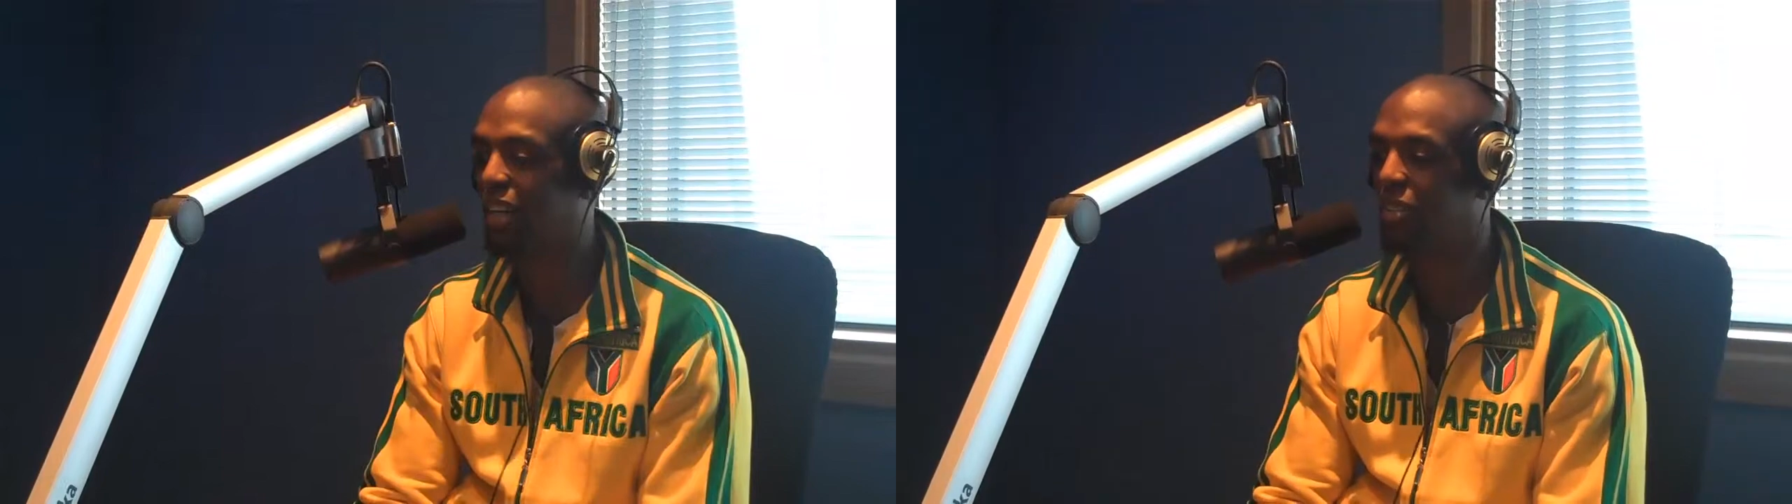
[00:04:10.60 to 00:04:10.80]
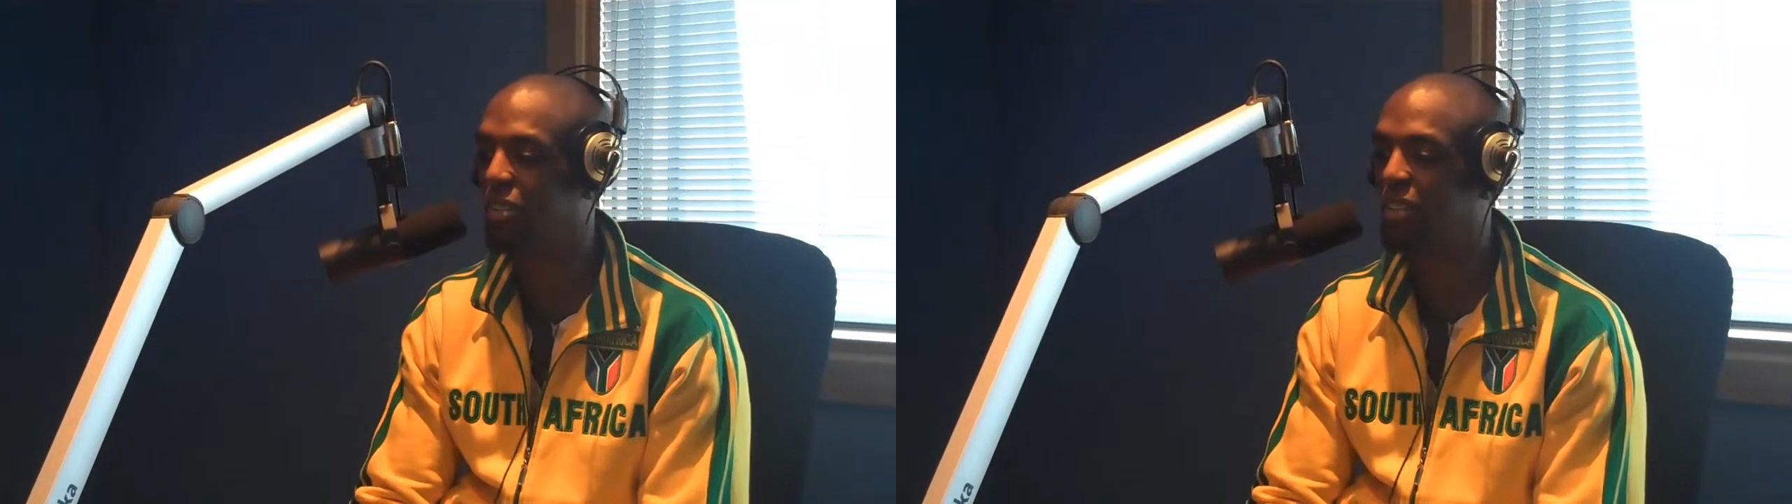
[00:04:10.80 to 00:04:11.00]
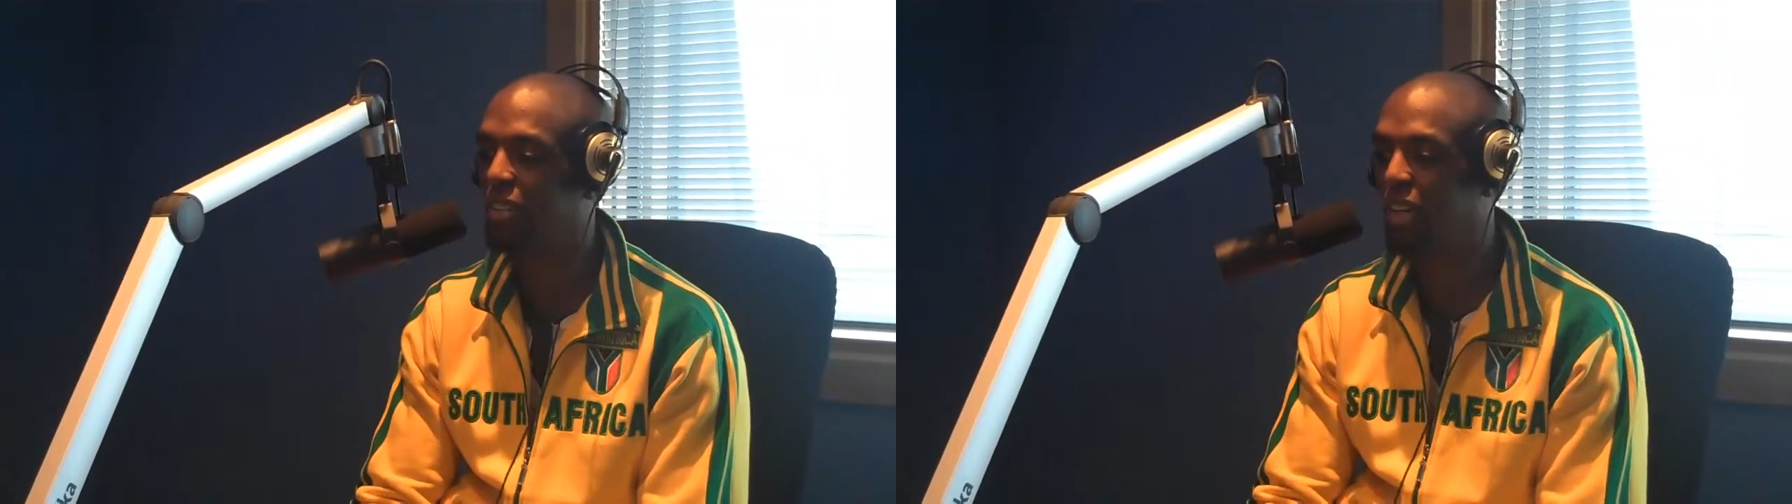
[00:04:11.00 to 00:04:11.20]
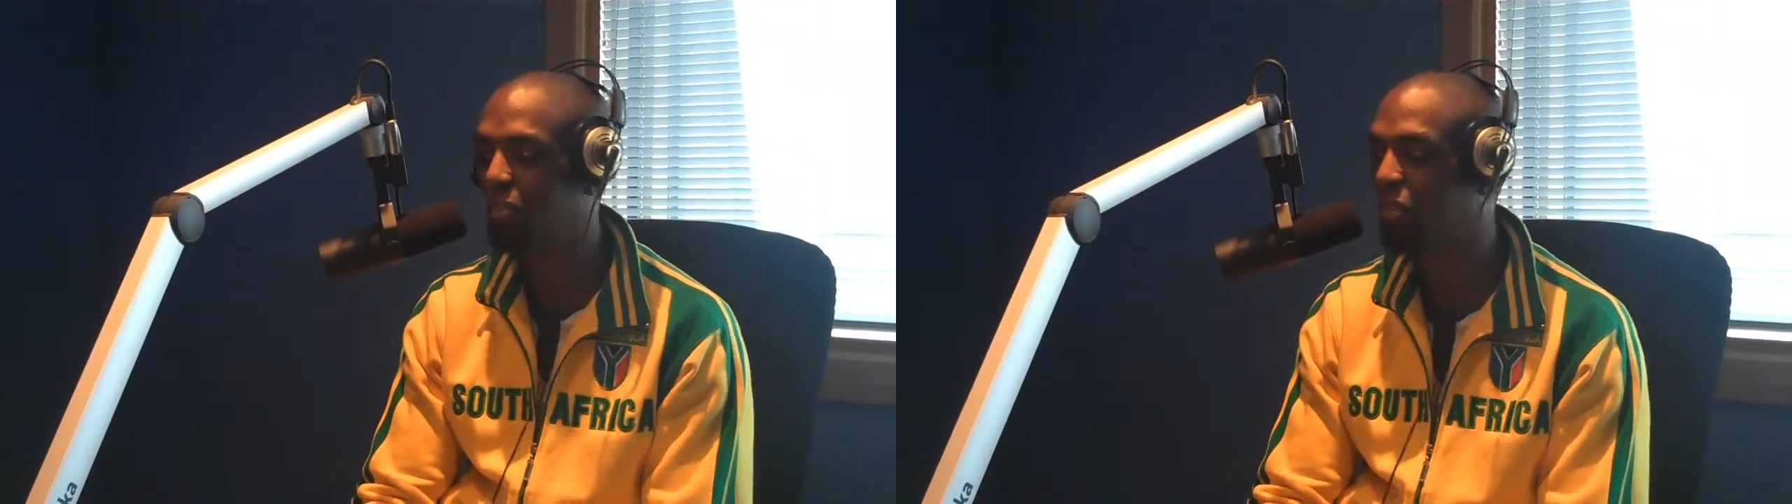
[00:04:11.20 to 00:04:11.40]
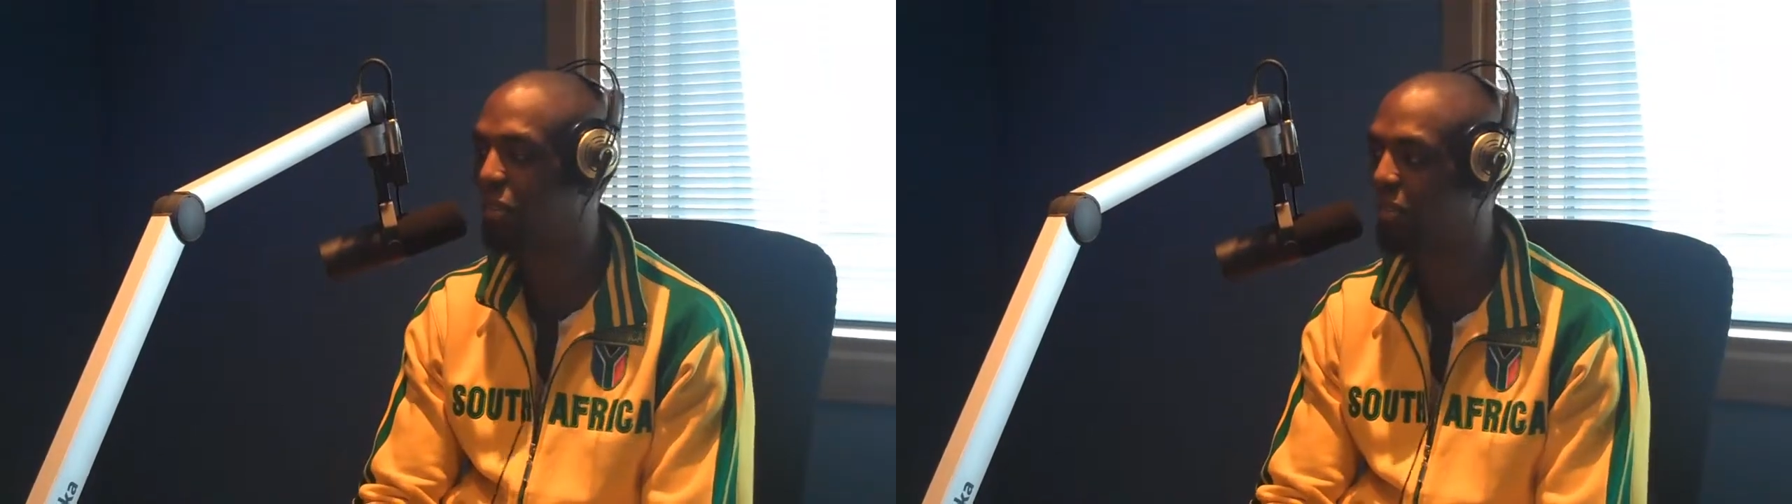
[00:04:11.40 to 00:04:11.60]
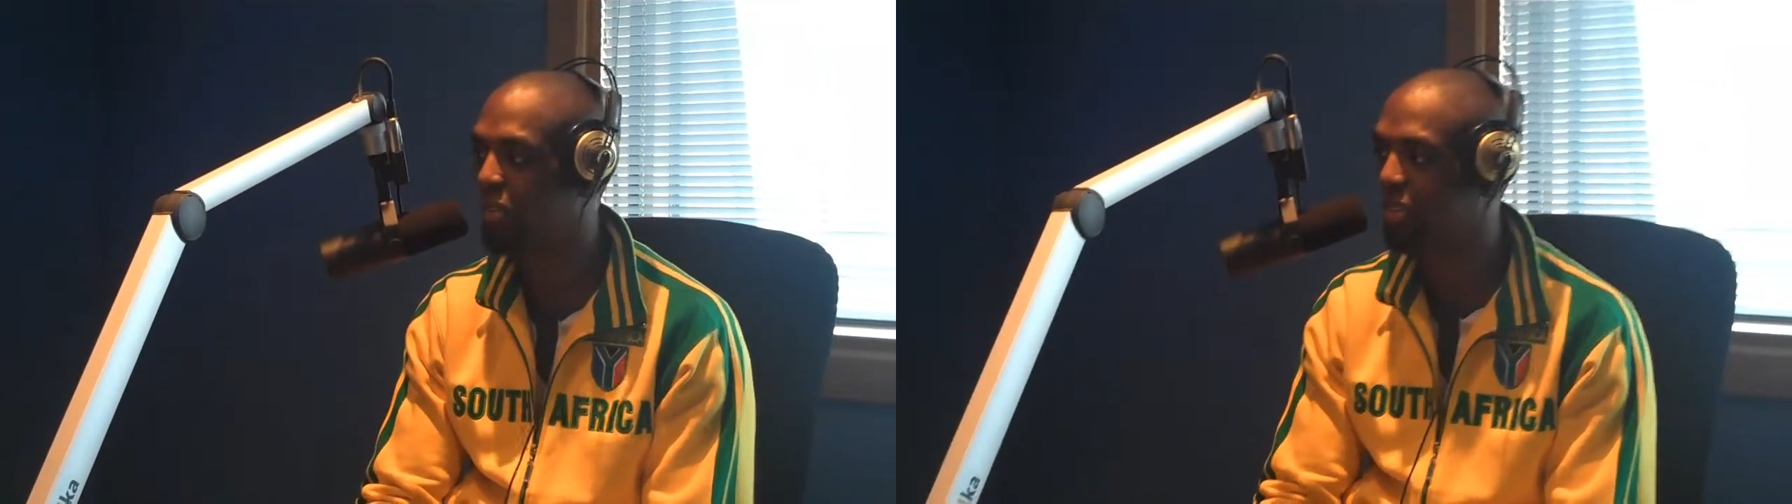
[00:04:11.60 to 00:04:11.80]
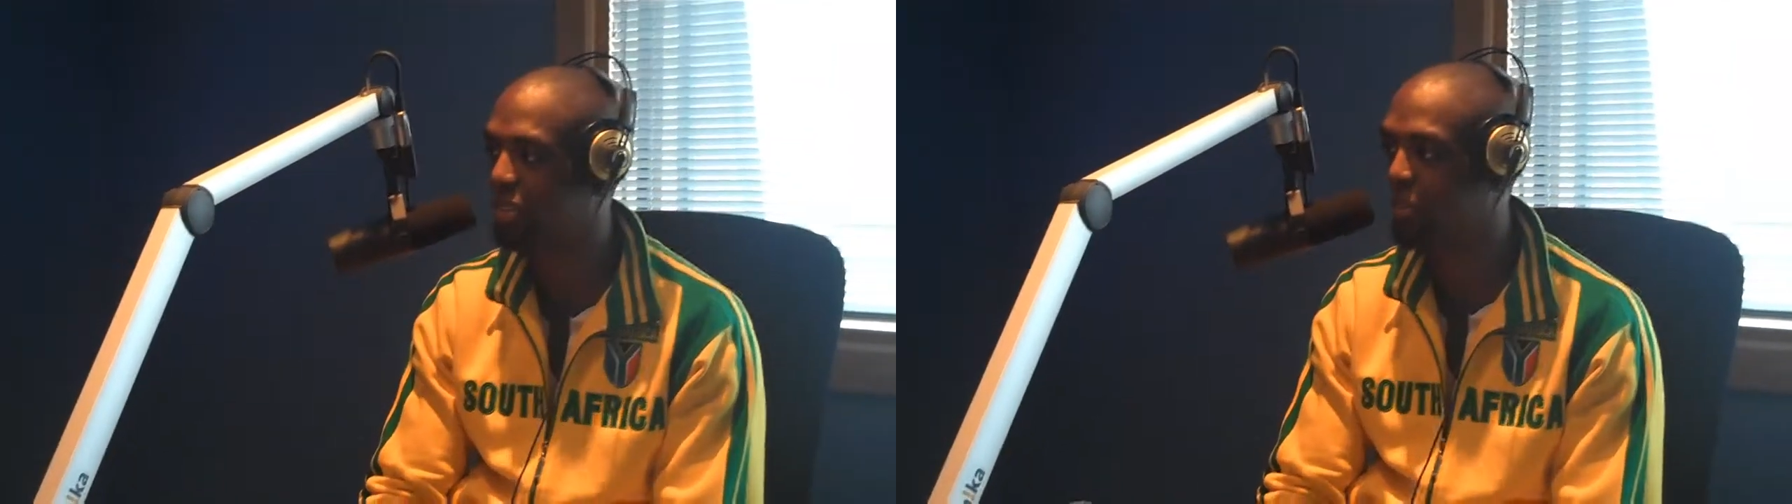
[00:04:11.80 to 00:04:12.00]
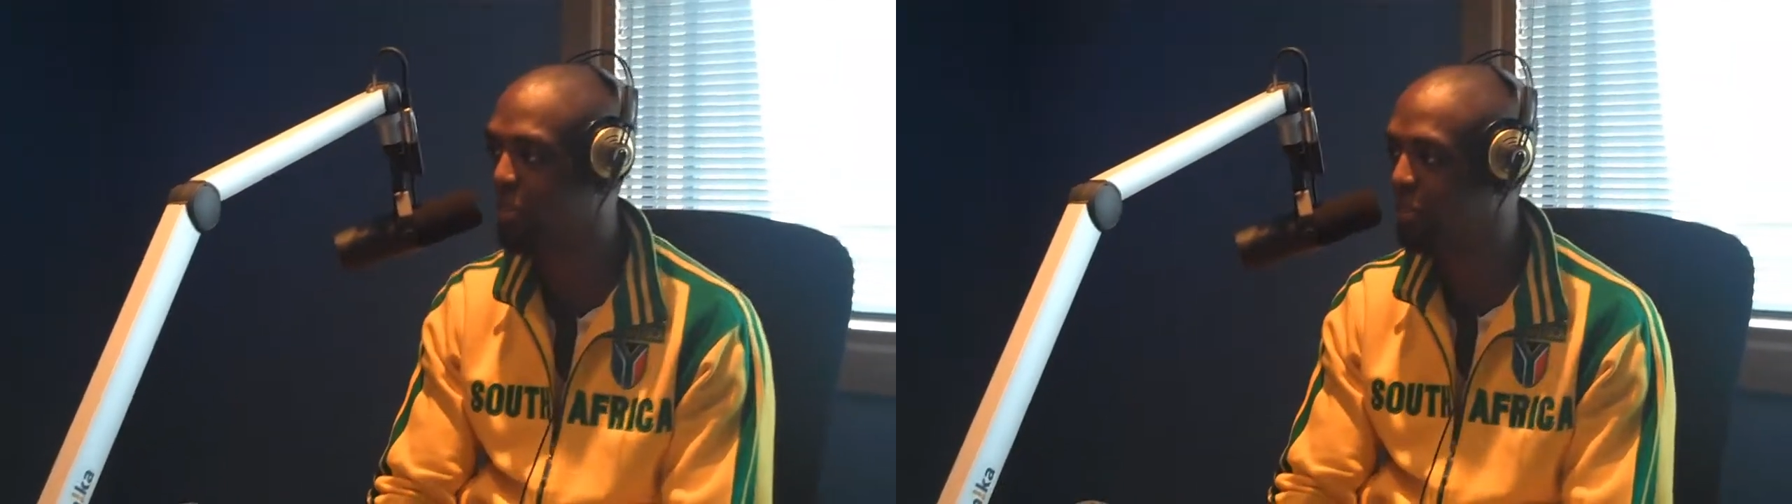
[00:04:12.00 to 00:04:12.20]
was the devil's
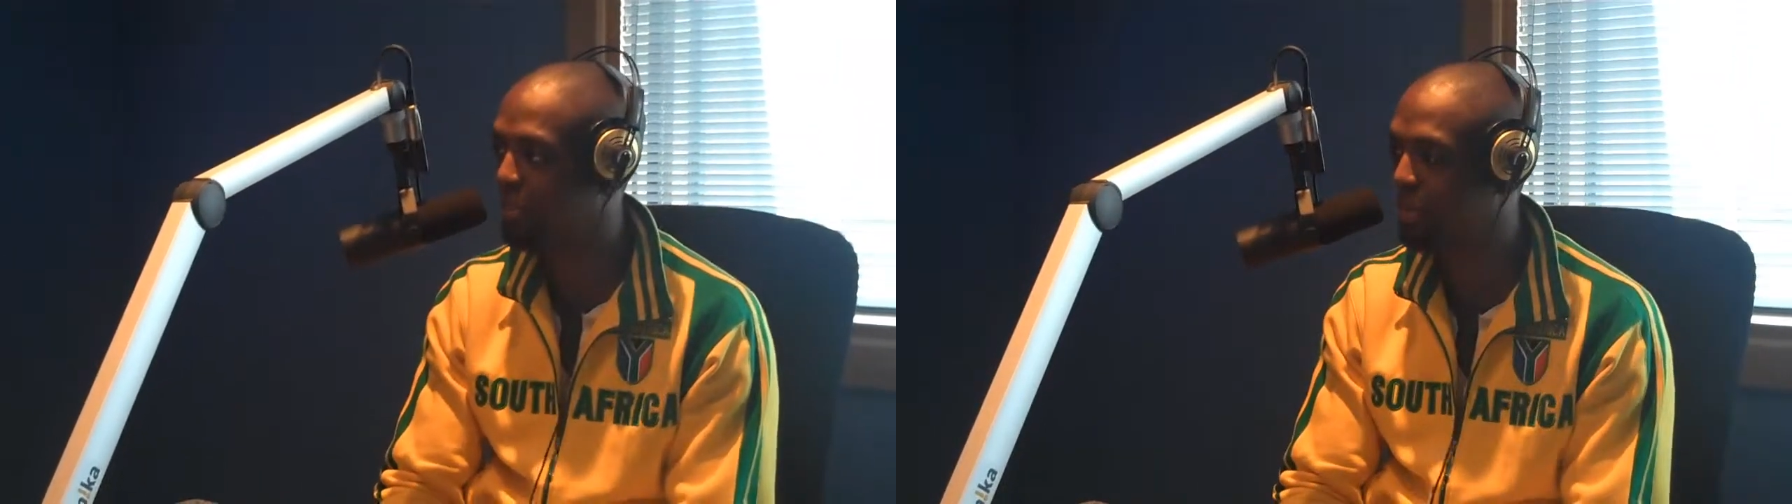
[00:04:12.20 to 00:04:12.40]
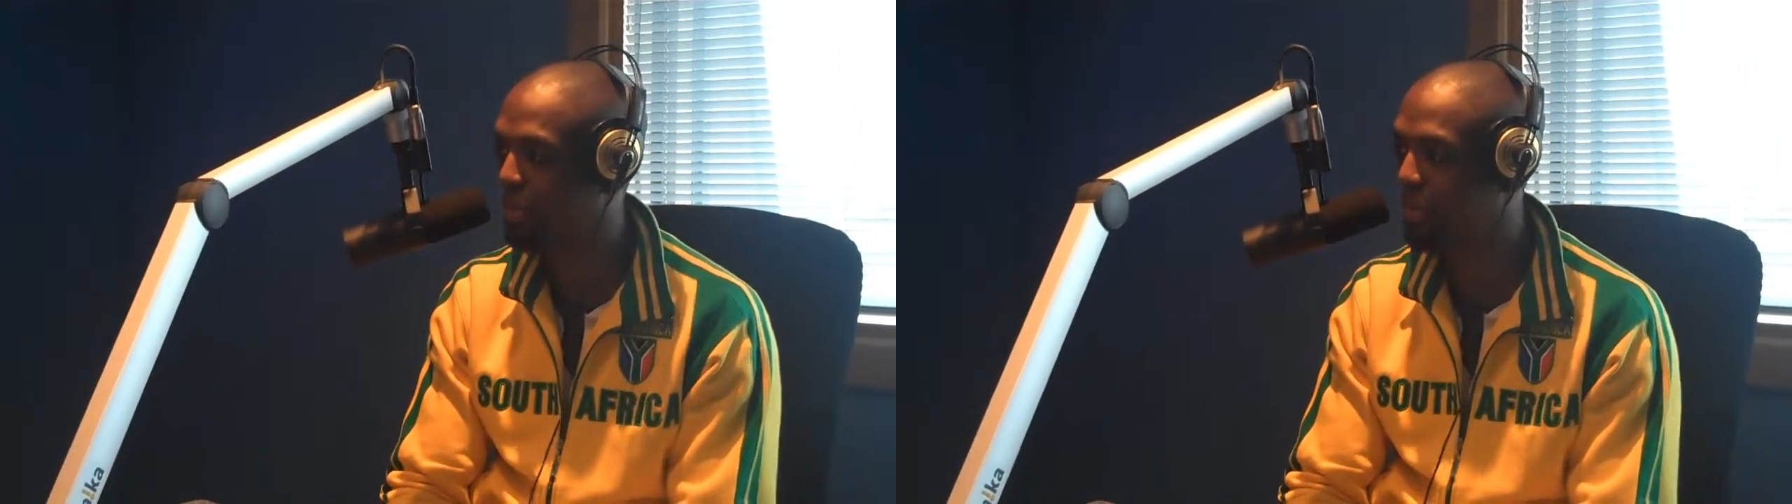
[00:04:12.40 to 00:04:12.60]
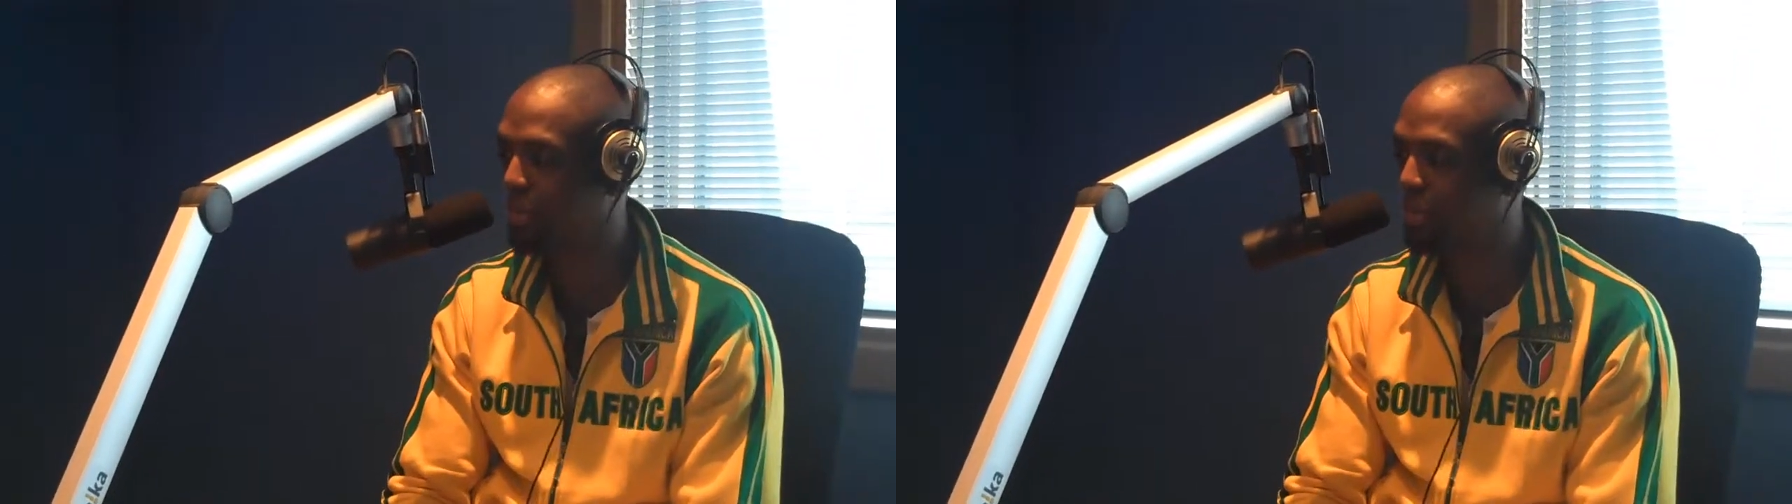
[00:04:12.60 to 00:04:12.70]
tools,